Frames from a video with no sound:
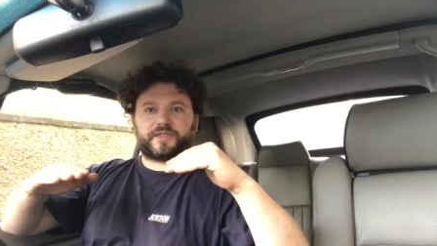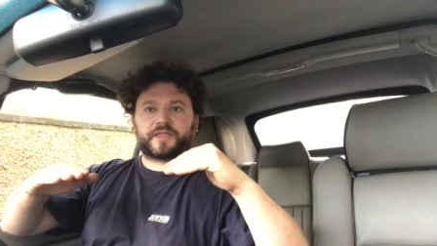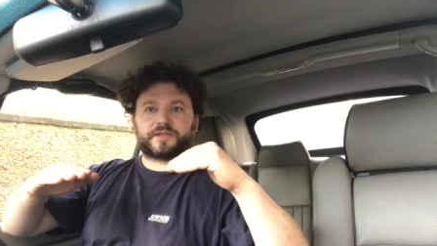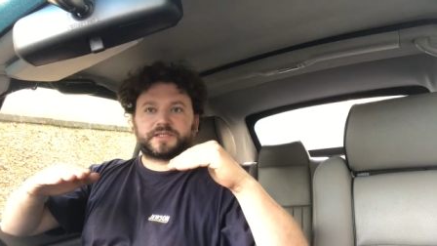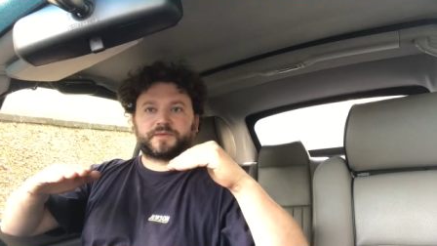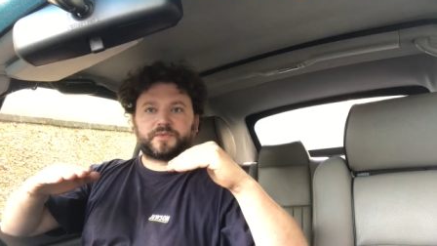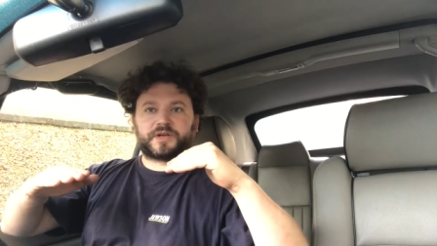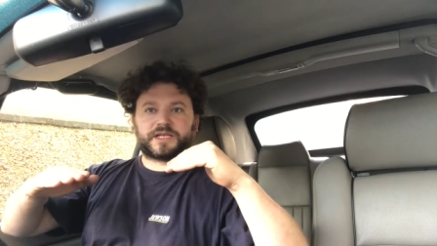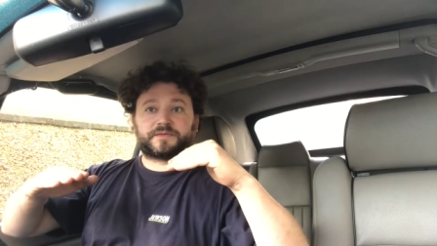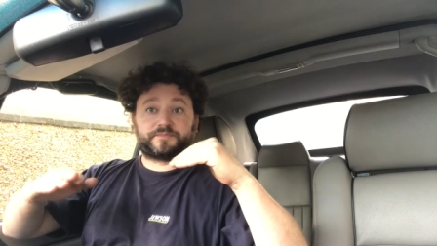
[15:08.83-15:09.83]
I think that
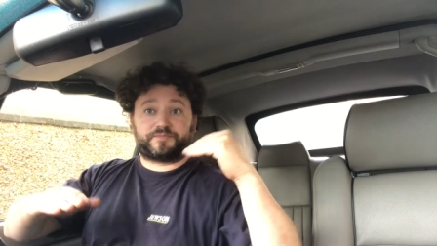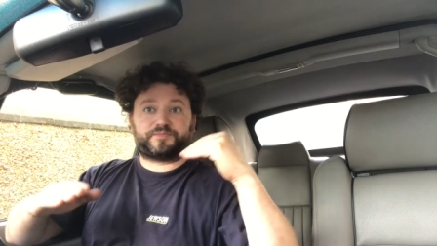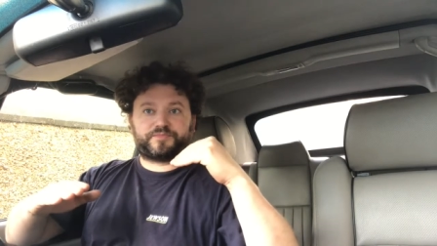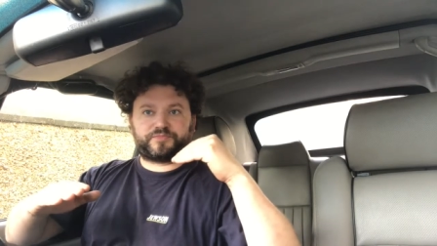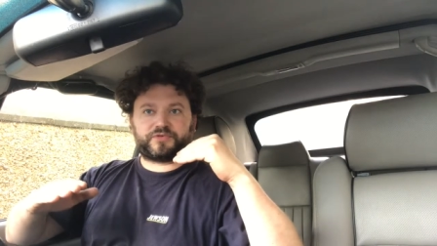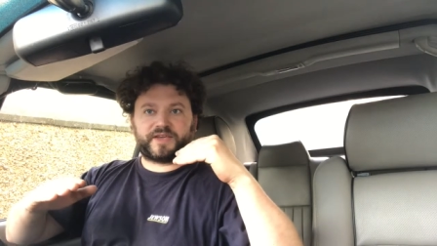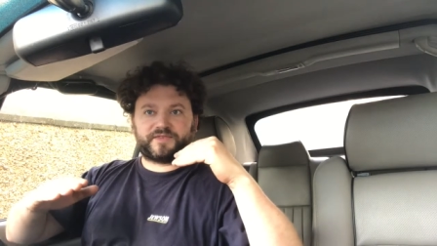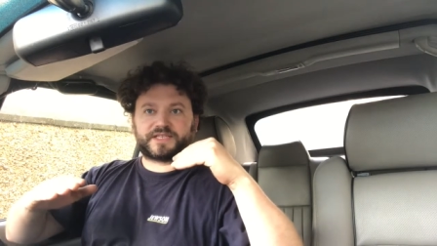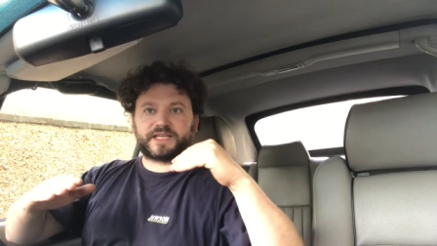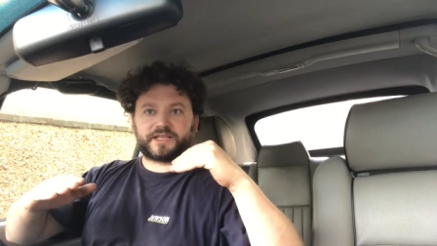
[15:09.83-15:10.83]
someone has
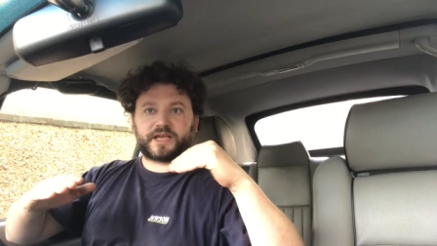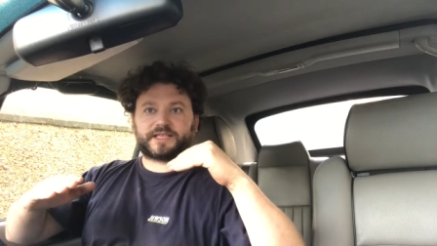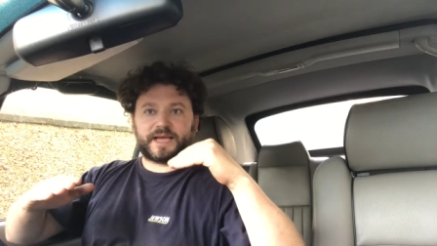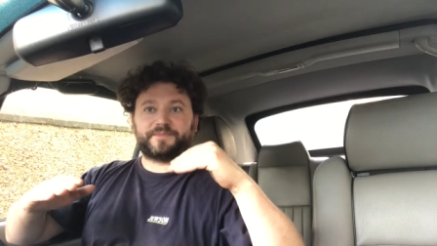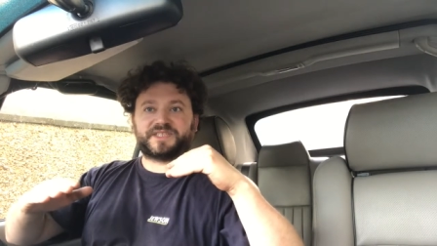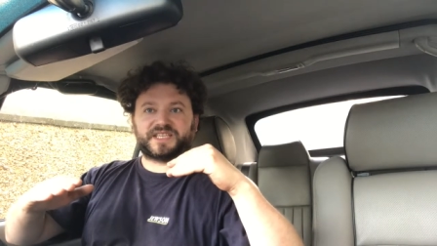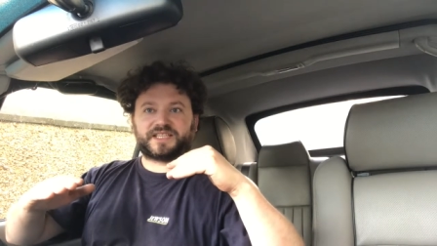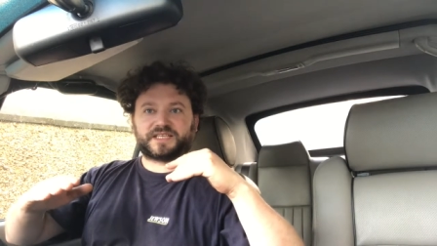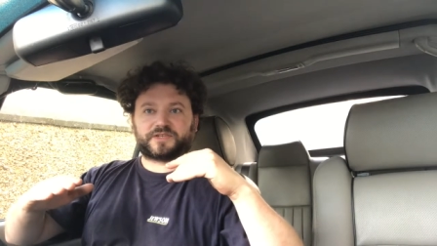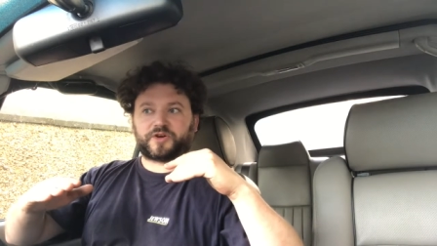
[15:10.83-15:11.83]
previously attempted
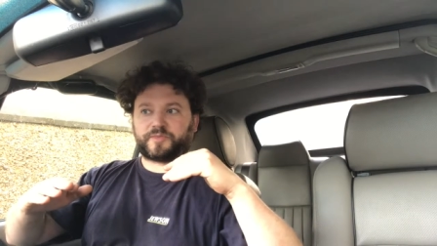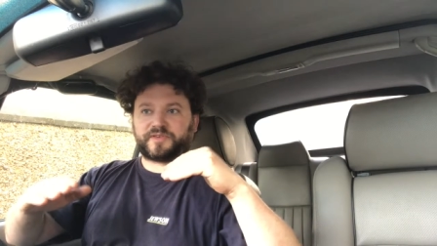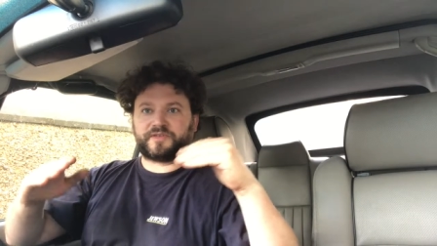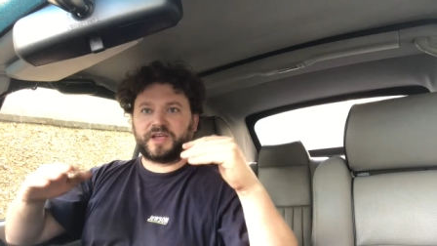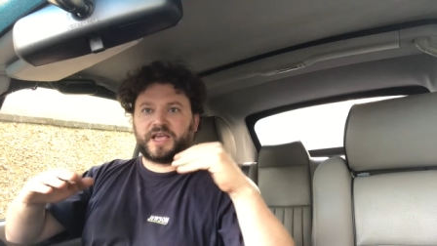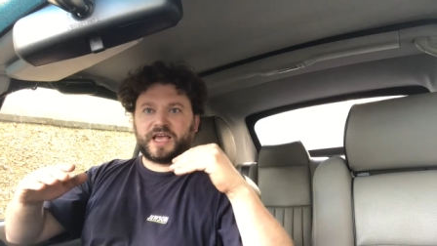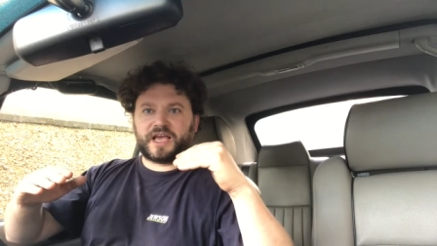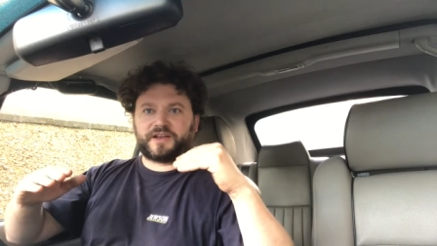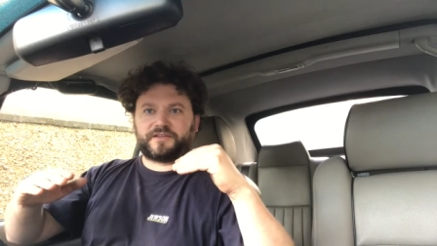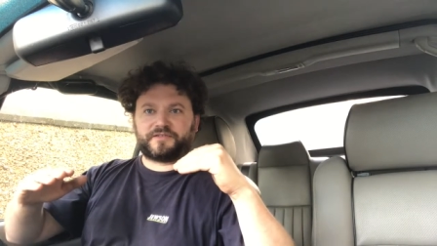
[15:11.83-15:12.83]
this job and
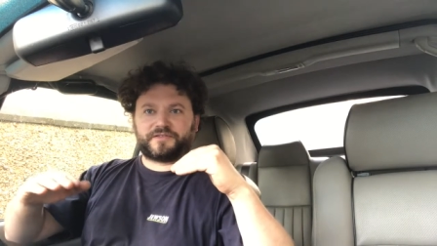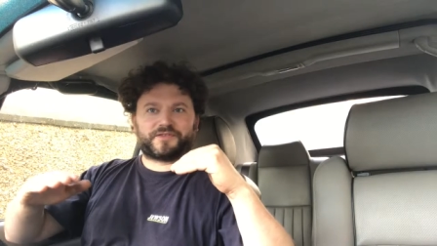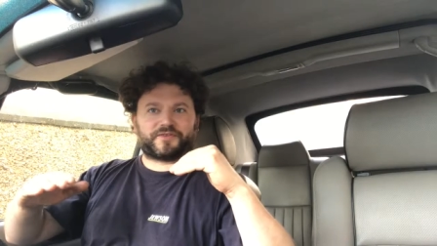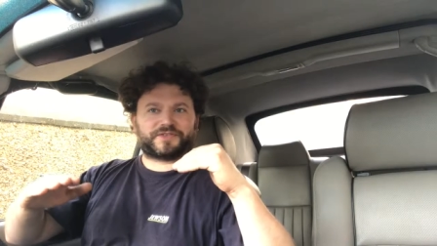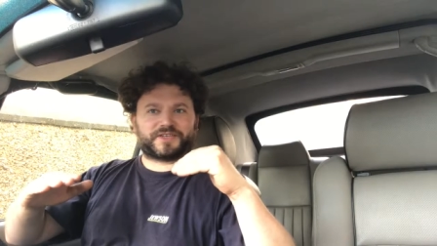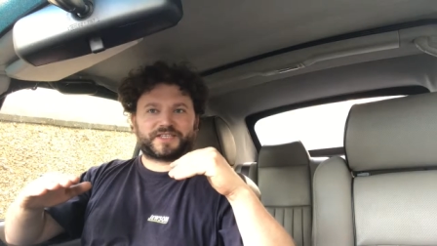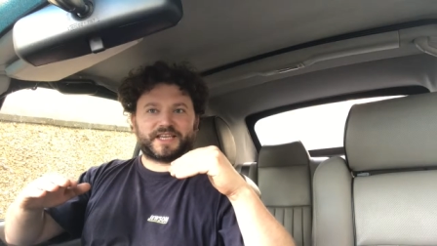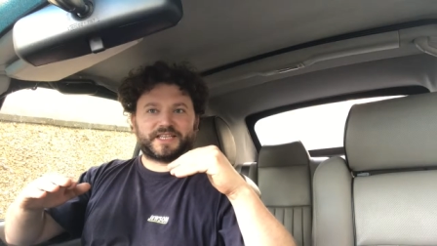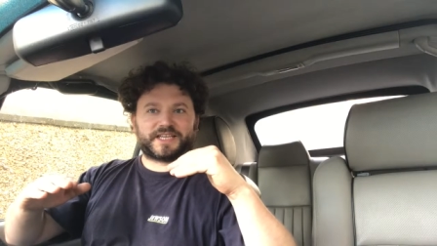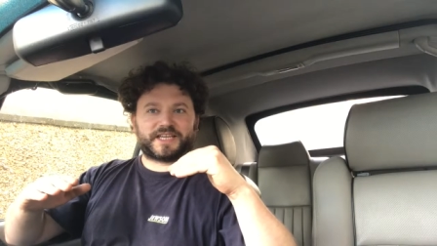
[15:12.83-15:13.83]
and not
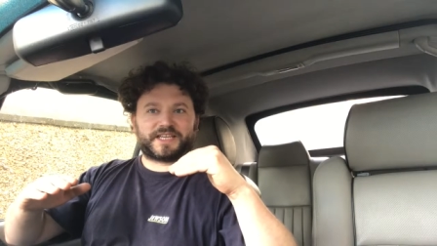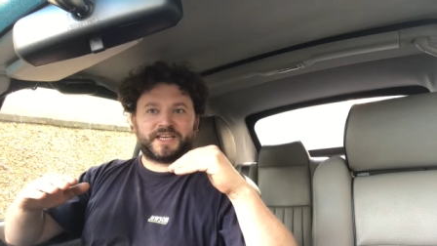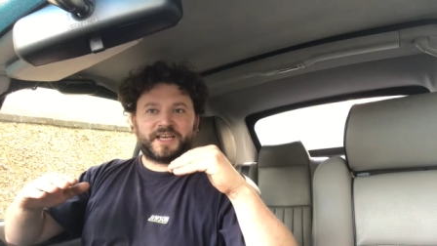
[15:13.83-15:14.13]
succeeded,